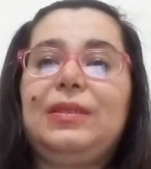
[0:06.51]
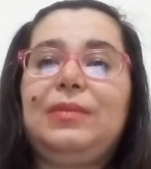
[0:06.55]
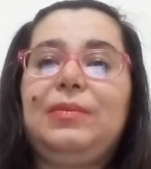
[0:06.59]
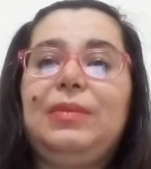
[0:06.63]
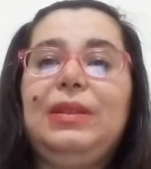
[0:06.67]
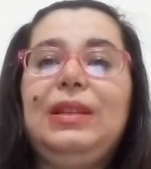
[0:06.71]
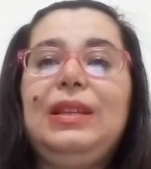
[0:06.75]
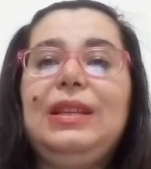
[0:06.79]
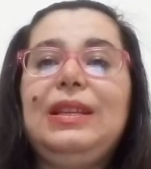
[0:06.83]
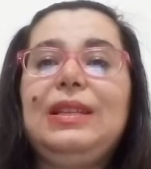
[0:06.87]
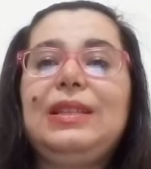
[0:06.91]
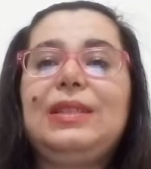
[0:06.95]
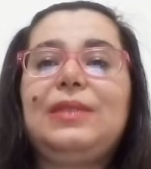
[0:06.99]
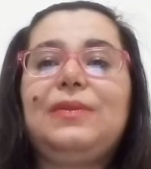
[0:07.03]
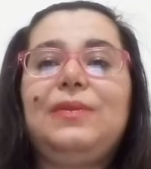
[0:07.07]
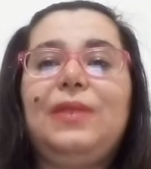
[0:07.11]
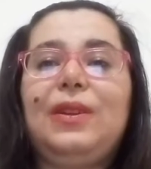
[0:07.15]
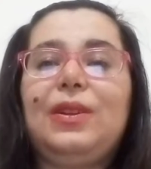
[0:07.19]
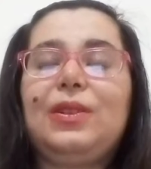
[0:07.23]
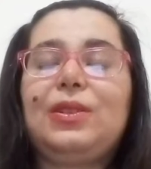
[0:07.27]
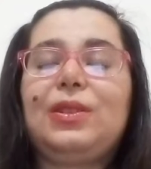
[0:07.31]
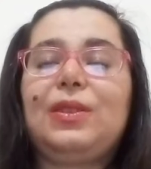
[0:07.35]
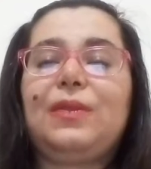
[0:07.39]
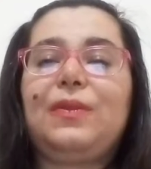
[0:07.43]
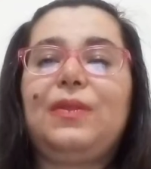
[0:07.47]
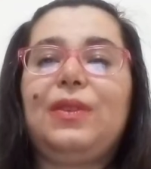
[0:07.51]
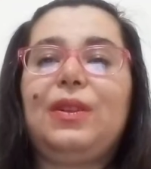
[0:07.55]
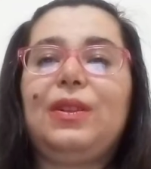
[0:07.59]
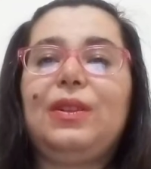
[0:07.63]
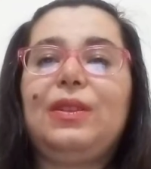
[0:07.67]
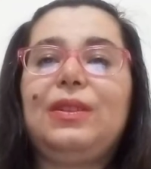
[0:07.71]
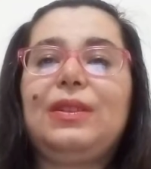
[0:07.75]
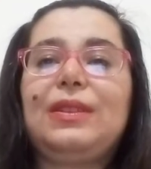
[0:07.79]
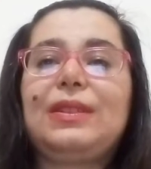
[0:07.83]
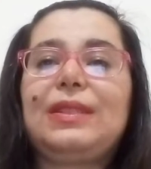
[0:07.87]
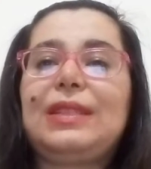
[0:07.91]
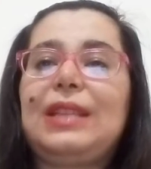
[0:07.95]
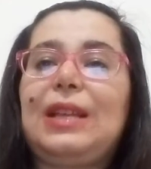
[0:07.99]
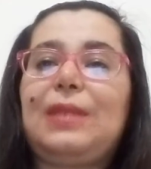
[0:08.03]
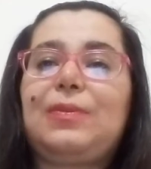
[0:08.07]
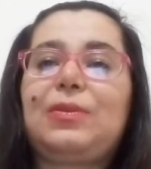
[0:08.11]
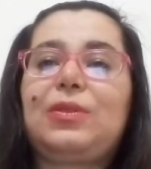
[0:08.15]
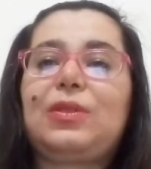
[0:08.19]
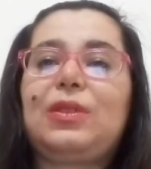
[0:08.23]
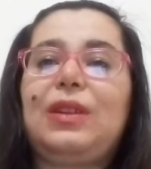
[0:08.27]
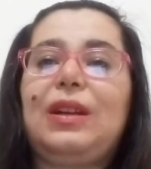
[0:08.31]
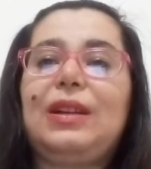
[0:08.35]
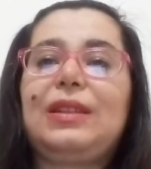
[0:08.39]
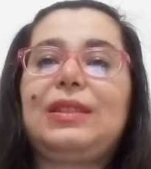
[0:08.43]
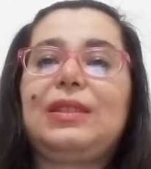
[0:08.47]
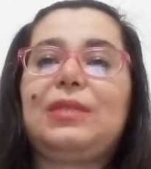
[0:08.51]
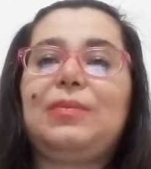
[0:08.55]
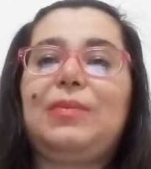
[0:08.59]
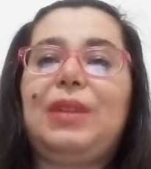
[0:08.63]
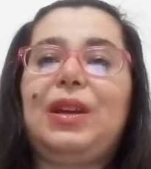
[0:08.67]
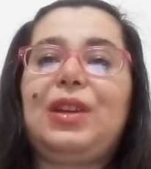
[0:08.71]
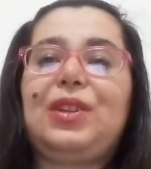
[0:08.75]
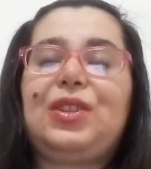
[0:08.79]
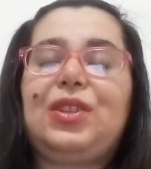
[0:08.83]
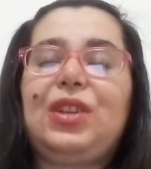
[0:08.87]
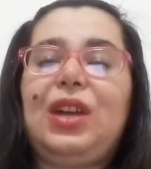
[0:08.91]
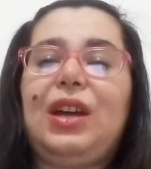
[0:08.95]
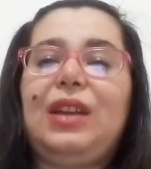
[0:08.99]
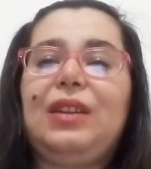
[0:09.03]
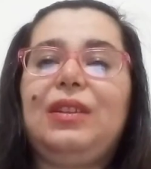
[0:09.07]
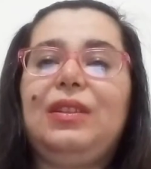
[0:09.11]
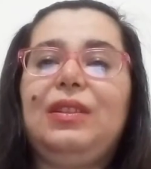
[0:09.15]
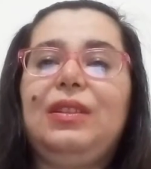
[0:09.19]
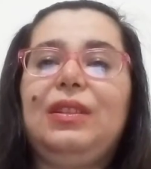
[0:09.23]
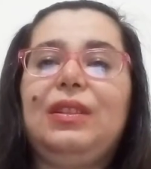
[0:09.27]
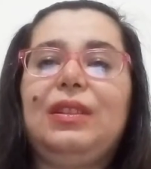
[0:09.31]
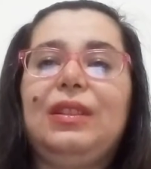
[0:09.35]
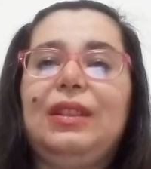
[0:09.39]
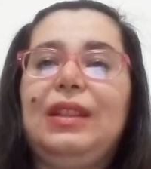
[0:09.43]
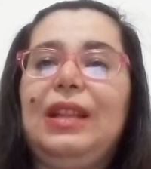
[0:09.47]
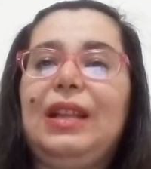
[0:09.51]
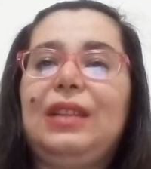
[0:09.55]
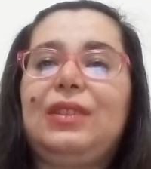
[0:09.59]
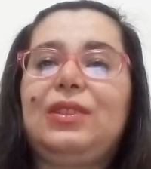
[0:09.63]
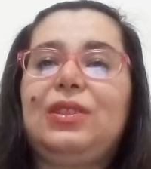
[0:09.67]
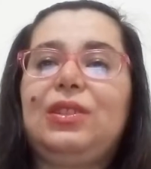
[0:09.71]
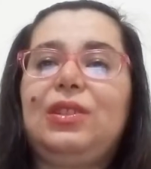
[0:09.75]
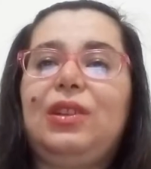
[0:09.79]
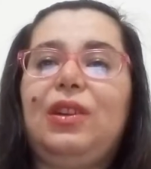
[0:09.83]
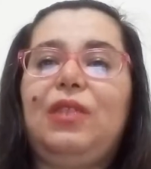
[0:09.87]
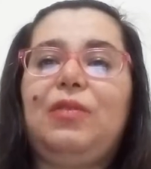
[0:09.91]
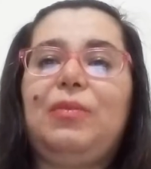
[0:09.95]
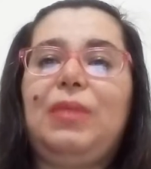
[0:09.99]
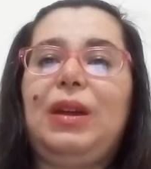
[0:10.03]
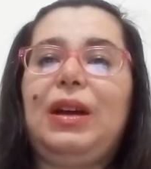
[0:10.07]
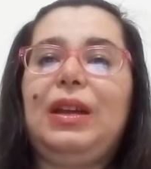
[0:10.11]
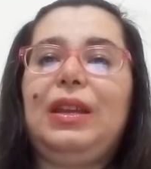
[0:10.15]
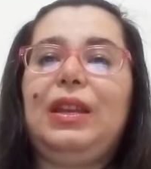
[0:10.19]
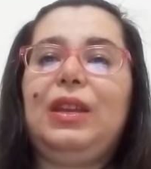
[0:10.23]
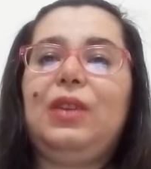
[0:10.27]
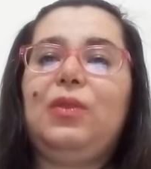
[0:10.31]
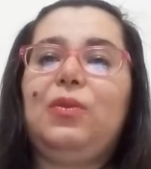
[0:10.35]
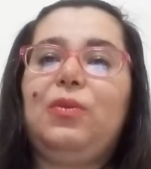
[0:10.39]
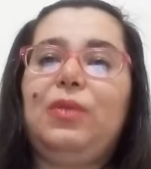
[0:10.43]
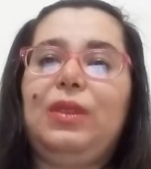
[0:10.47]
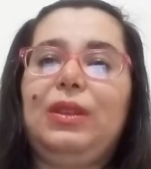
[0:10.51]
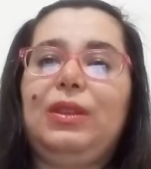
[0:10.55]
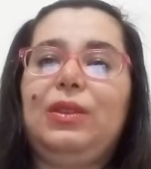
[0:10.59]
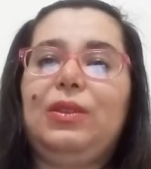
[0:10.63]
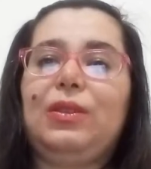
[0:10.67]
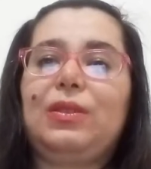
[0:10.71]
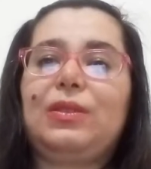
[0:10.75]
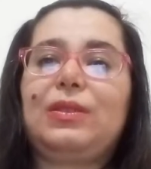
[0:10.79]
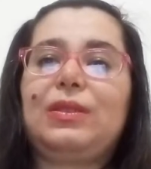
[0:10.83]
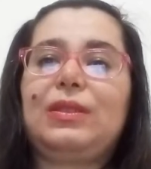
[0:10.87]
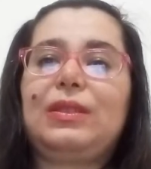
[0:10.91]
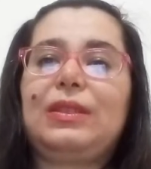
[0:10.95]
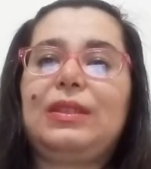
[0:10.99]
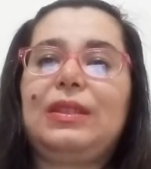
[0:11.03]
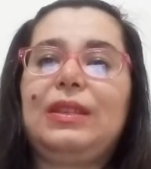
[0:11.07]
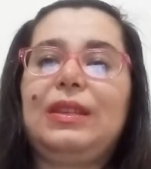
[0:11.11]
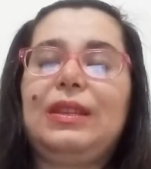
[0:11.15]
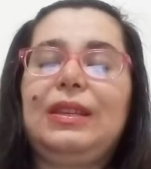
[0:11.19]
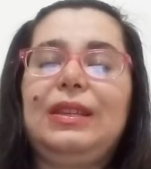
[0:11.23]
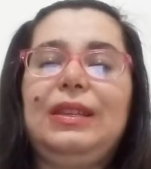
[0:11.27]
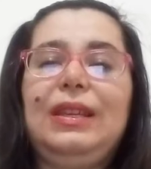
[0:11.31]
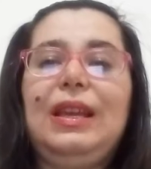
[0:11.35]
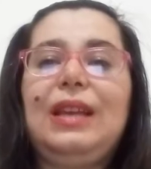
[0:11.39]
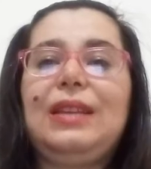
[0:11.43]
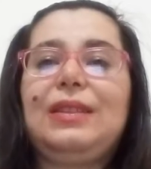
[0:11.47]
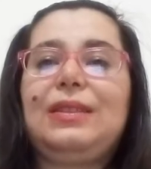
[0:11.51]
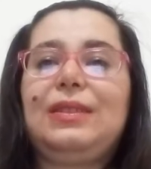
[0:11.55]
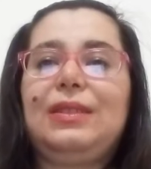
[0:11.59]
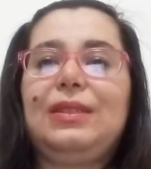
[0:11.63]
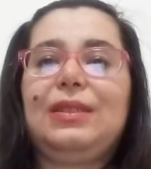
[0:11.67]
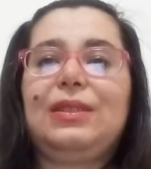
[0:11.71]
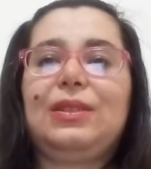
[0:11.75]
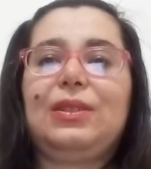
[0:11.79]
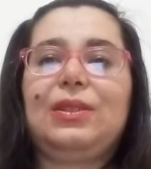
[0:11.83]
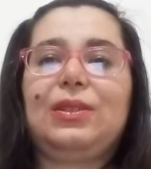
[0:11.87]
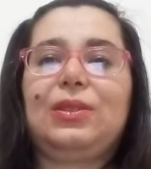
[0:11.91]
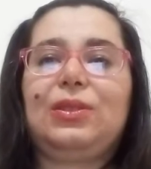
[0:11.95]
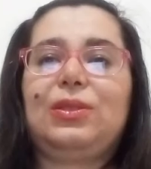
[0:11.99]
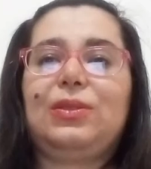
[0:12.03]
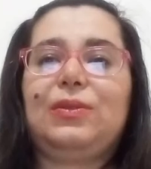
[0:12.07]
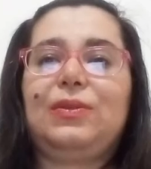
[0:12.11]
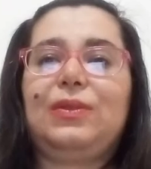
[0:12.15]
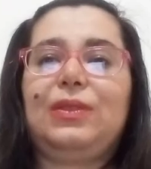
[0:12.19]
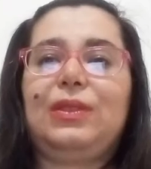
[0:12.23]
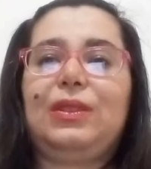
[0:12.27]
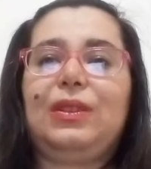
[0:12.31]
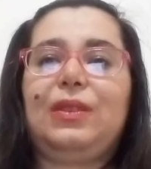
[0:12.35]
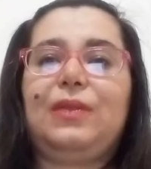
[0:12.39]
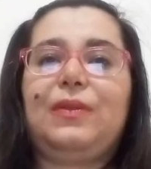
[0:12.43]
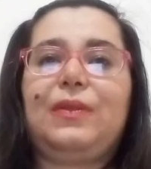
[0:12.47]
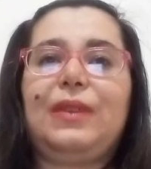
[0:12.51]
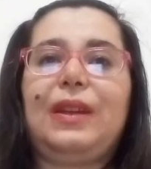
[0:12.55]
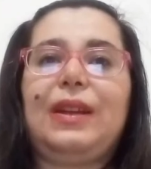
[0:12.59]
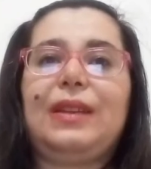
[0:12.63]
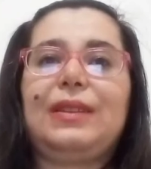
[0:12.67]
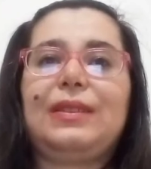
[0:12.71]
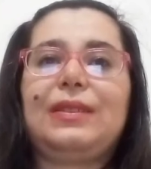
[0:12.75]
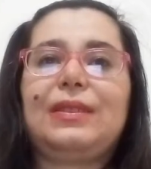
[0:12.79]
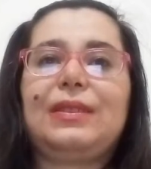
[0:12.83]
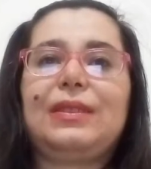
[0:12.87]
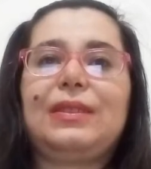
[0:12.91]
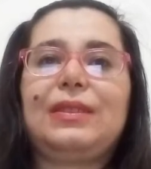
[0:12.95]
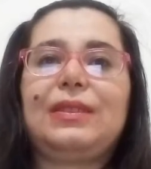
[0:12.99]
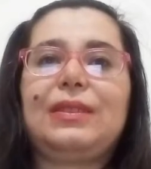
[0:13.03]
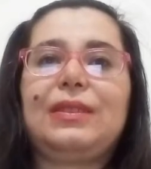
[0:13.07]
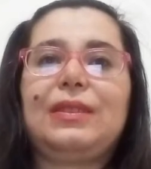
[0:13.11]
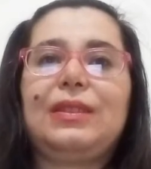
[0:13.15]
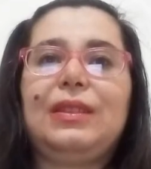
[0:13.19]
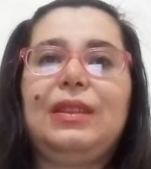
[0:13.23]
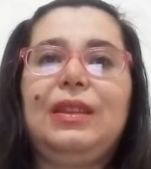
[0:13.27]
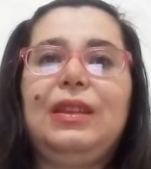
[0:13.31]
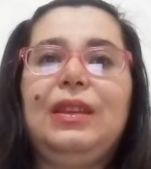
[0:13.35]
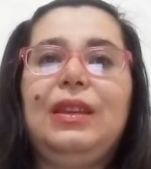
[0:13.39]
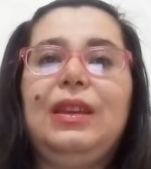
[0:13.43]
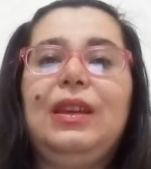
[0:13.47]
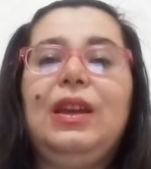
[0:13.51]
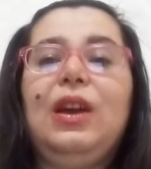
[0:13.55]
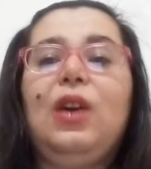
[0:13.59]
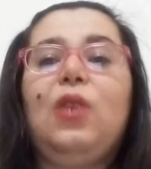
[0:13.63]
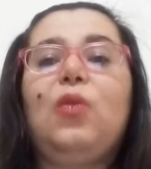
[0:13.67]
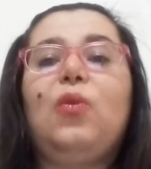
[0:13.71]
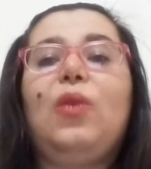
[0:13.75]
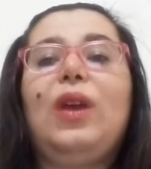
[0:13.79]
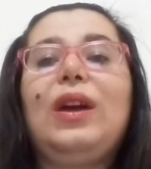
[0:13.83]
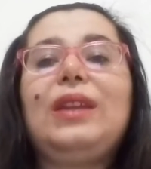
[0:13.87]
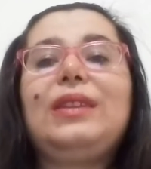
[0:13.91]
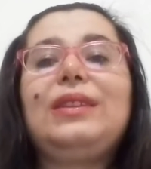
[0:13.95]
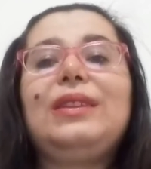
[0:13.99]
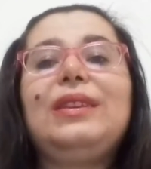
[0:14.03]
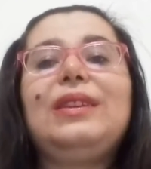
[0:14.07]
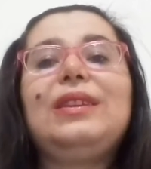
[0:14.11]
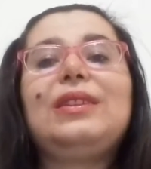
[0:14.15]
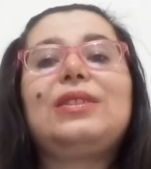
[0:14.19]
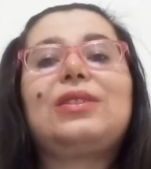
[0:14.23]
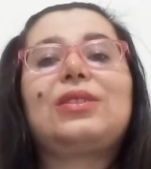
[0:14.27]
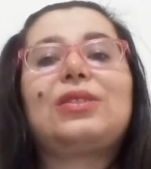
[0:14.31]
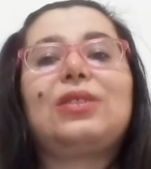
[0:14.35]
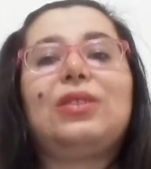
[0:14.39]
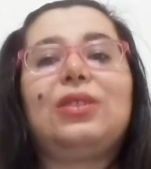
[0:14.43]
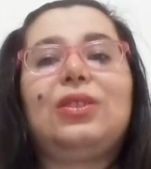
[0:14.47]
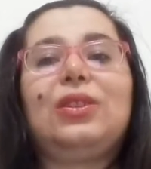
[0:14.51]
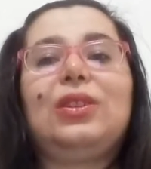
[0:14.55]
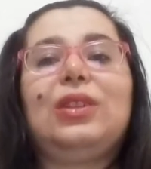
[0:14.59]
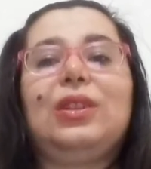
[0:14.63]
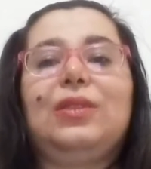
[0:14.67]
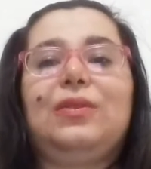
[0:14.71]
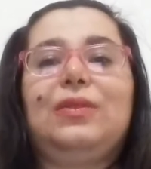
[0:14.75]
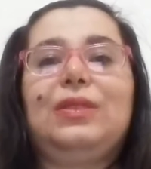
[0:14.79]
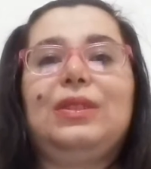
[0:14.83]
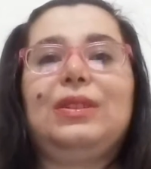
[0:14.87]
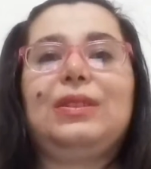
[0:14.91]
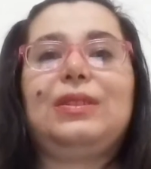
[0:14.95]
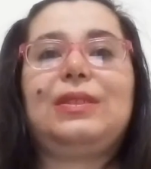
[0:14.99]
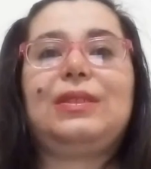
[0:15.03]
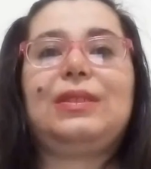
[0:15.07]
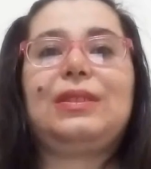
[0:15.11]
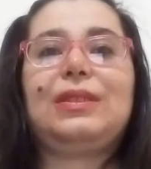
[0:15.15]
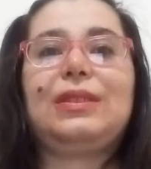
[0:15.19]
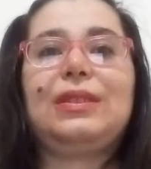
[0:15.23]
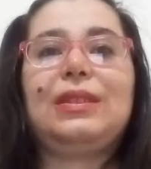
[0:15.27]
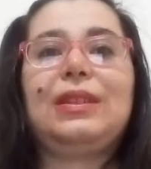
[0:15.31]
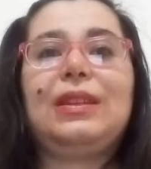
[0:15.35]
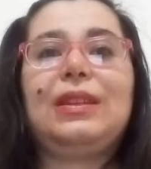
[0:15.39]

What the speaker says: Please, first of all, subscribe to my channel, let you know my new videos. Yes, dear YouTube video friends. What is coronavirus?